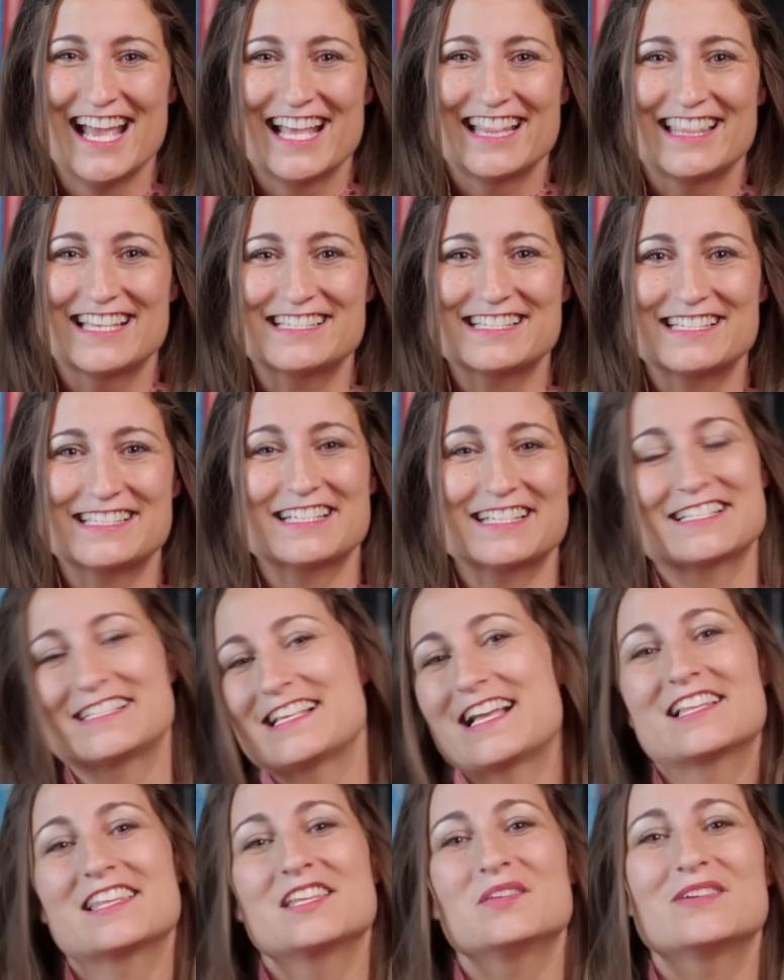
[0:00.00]
This is
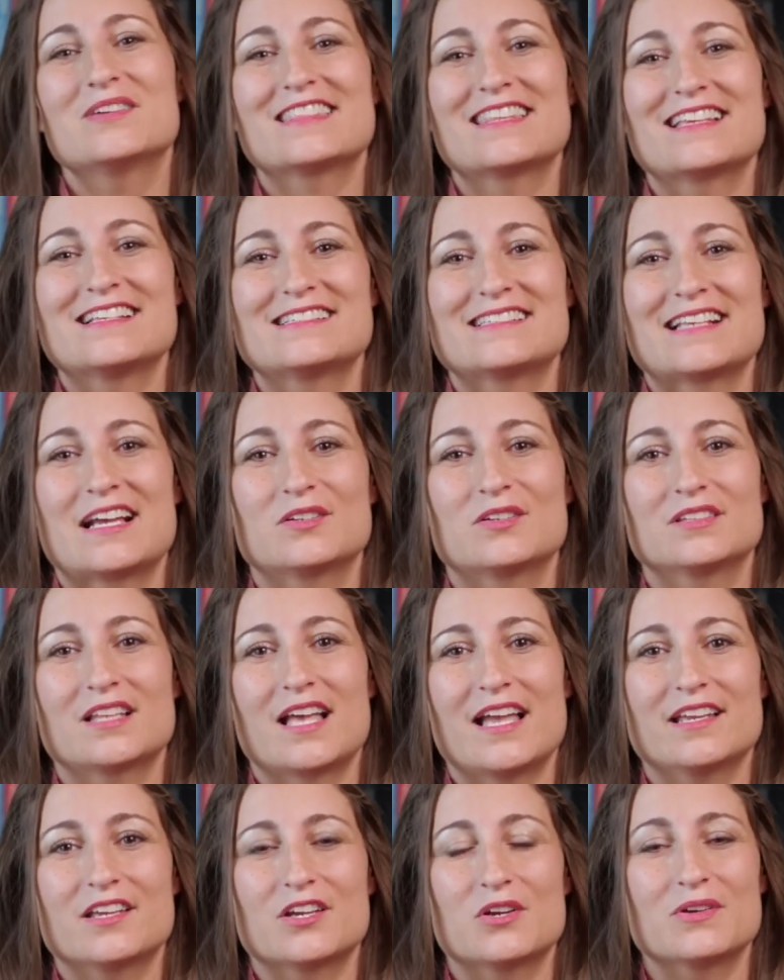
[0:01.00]
exactly what they sound
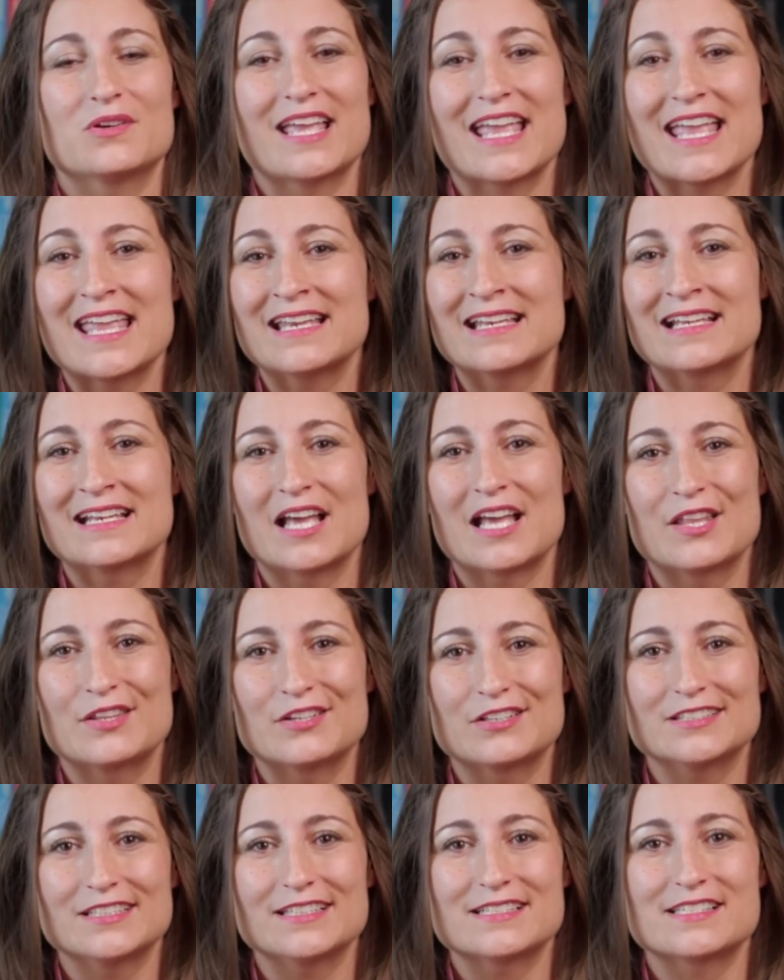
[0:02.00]
like. Cocaine and
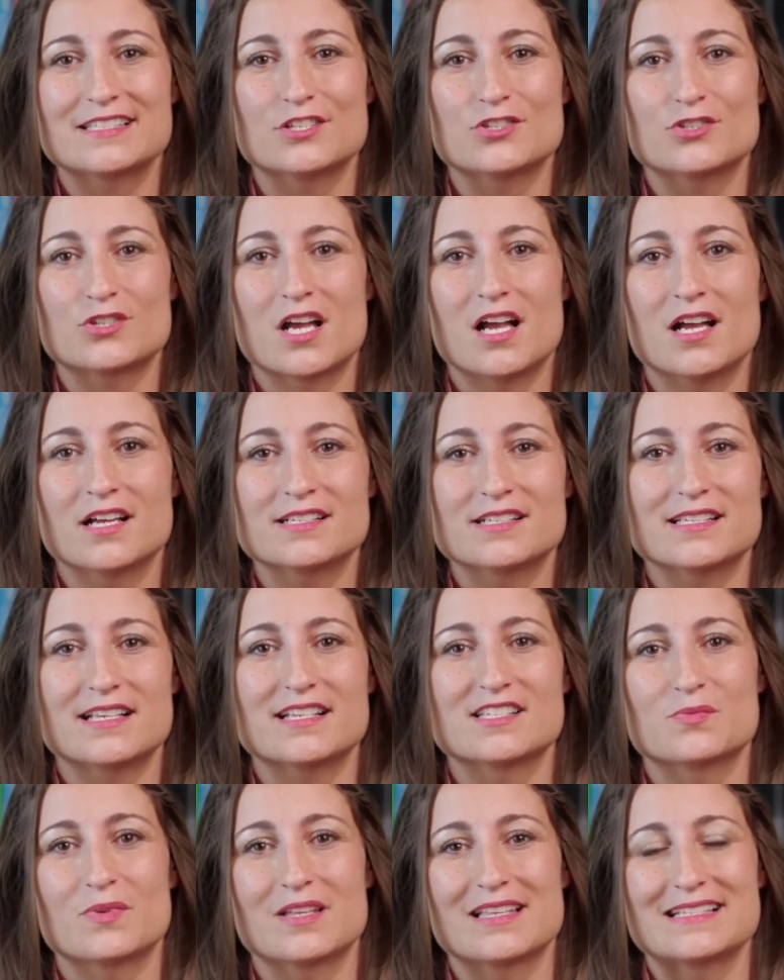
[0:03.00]
other illicit drugs,
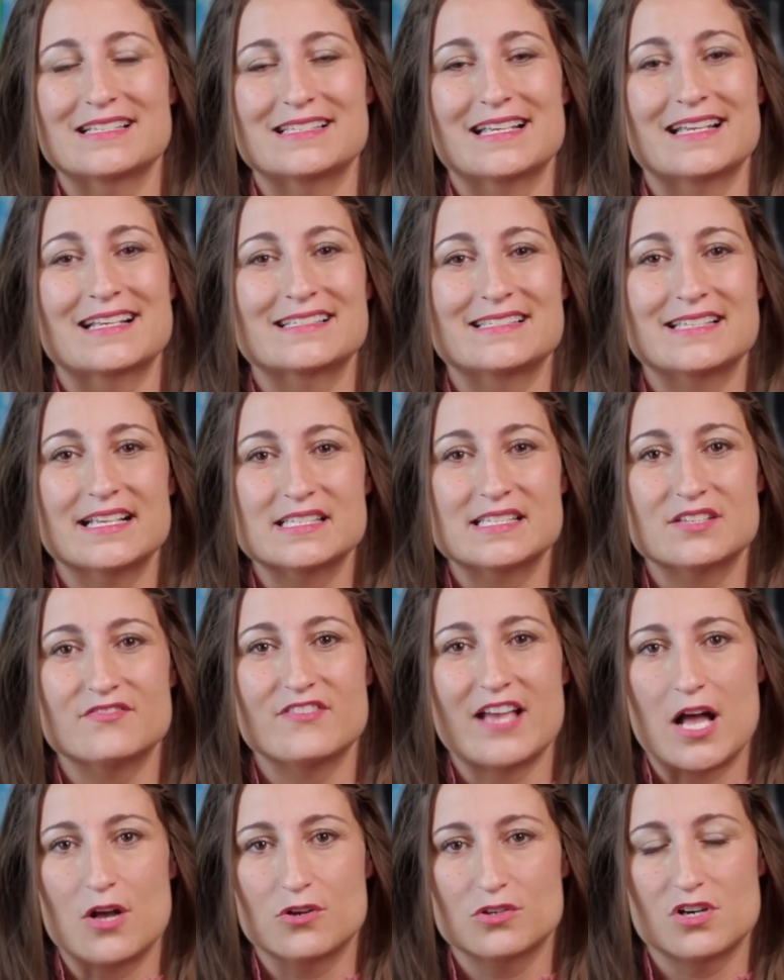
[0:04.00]
as well as excessive
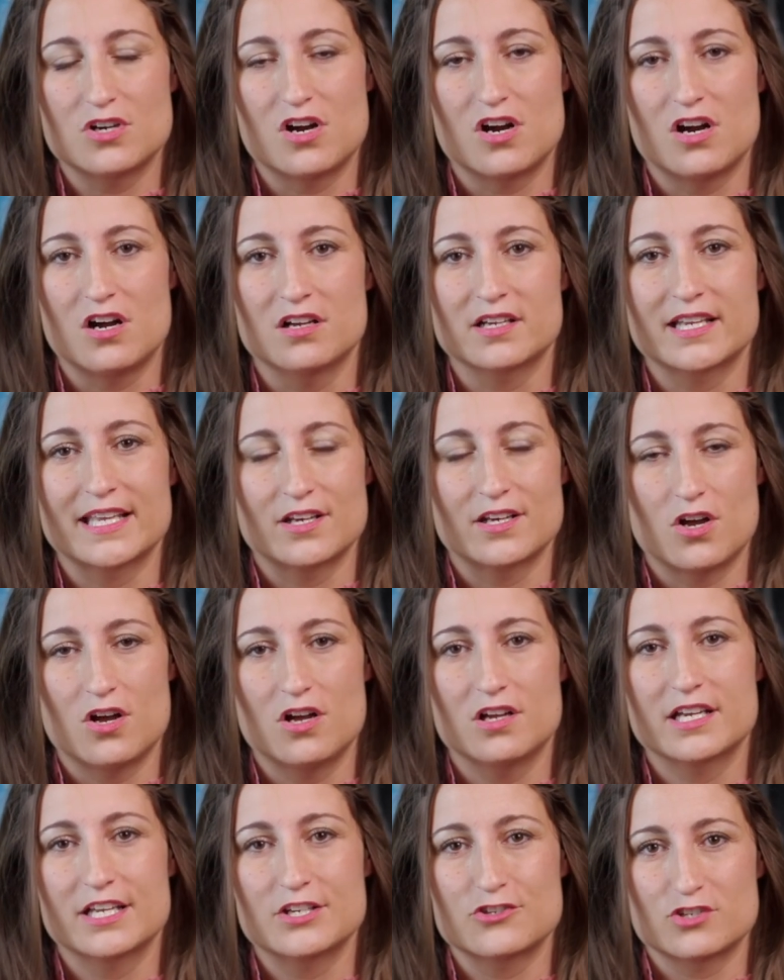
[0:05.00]
alcohol, can
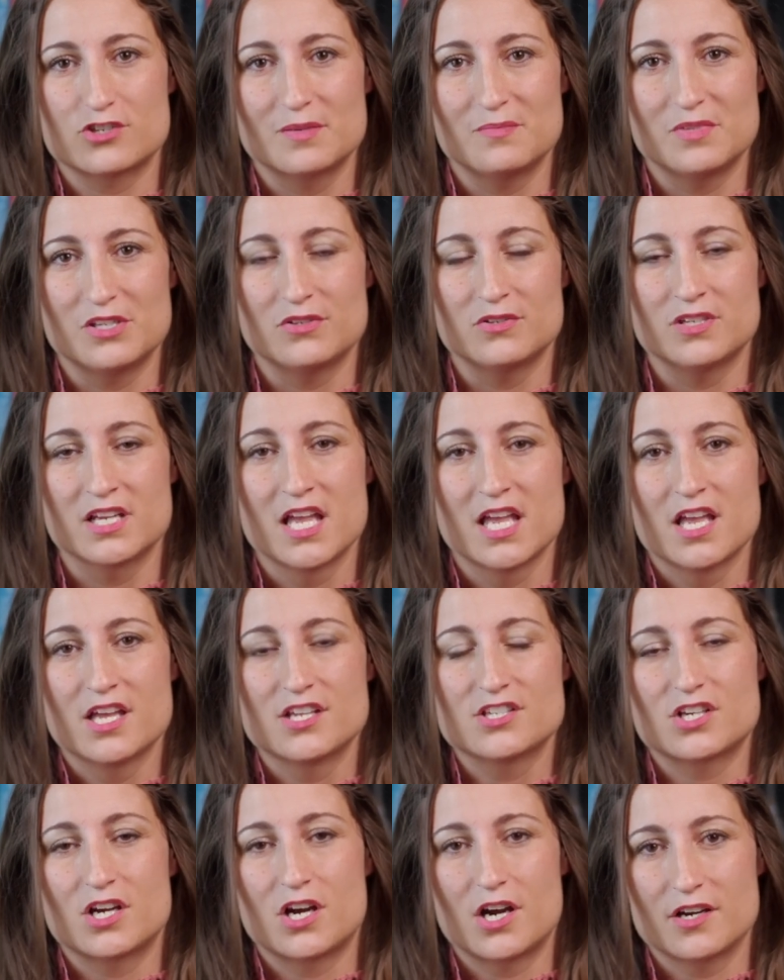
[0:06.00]
all contribute
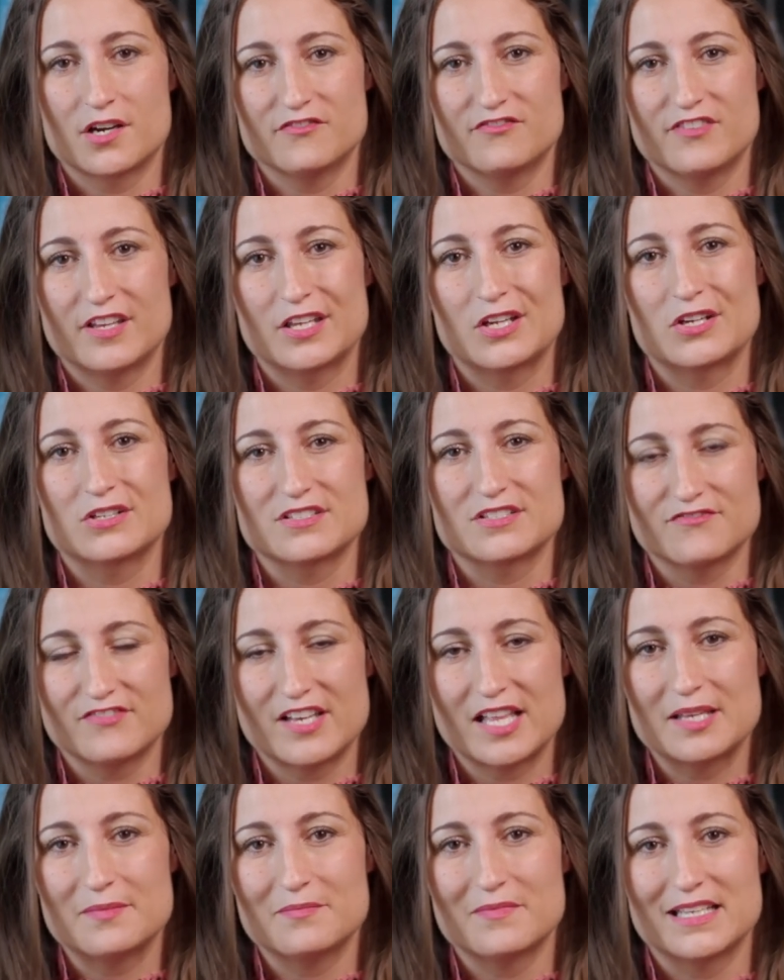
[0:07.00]
to heart failure
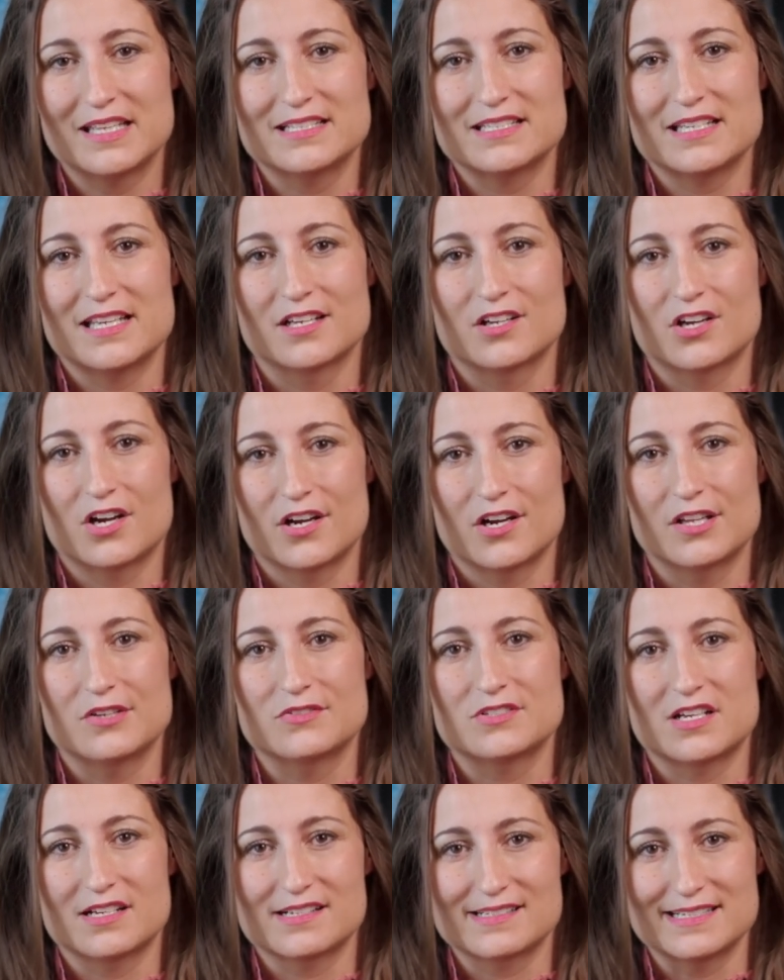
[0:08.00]
development and
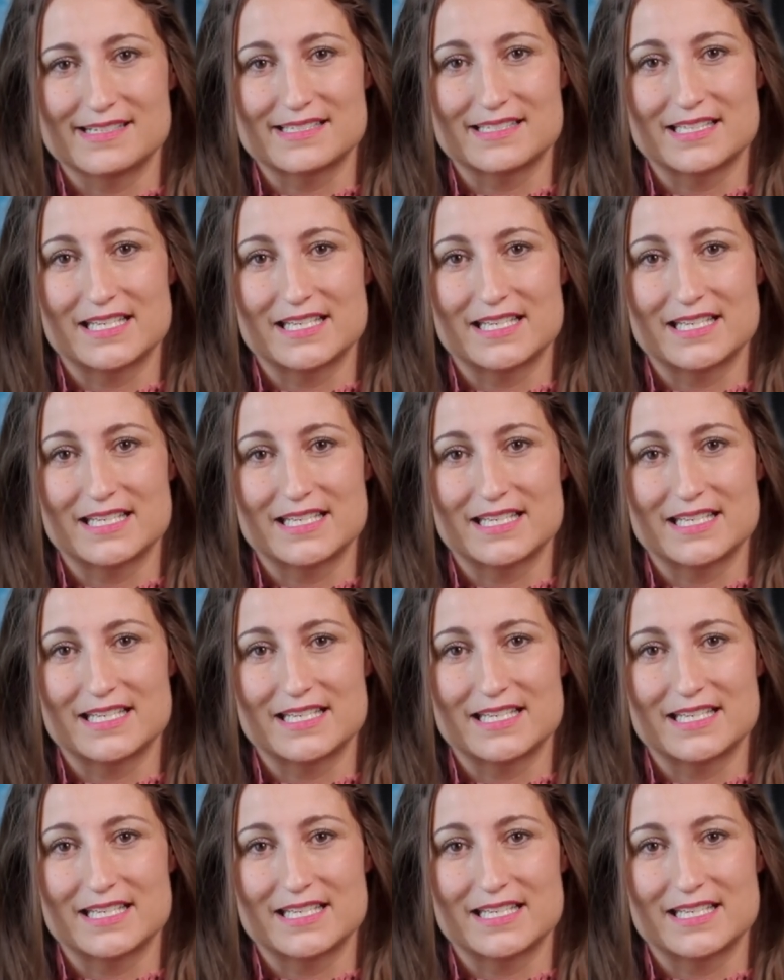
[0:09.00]
cardiotoxicity.